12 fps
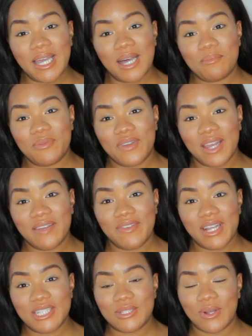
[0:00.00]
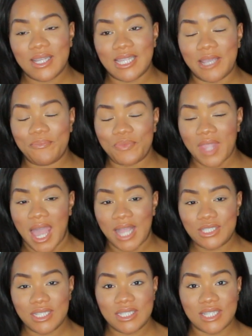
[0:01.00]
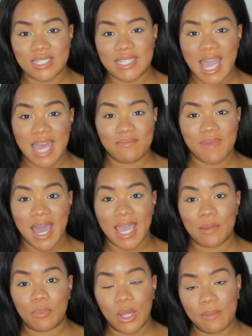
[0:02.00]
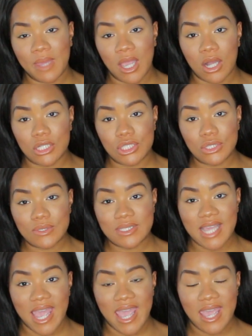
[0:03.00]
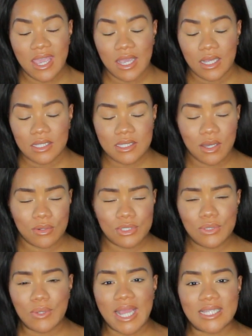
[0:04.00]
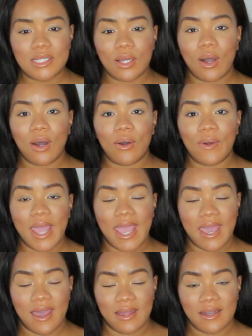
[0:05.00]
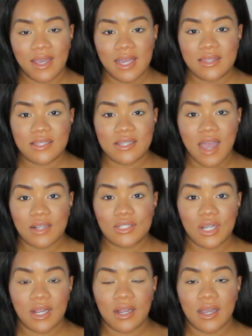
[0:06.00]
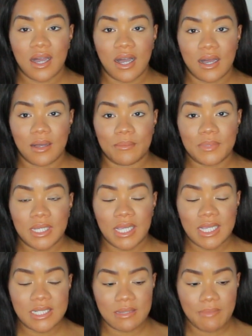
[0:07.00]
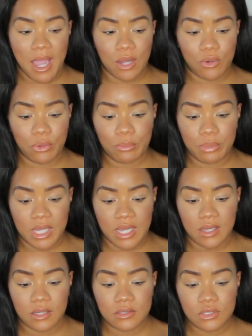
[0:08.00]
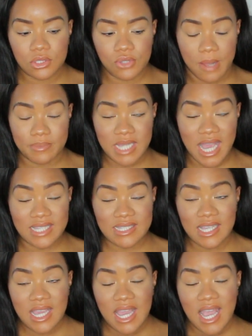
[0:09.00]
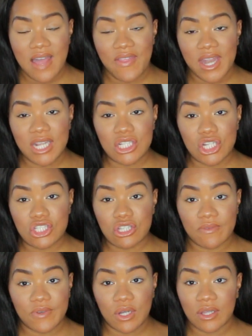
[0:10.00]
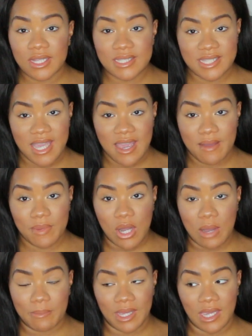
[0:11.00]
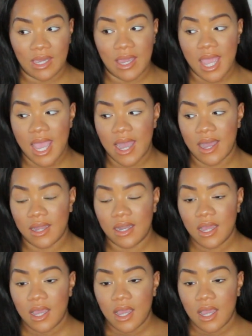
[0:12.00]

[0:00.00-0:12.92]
up very, very shortly. I actually just had my appointment on Tuesday, so 2 days ago, and the doctor, he did my group B strep test, and then he did a cervical exam on me. And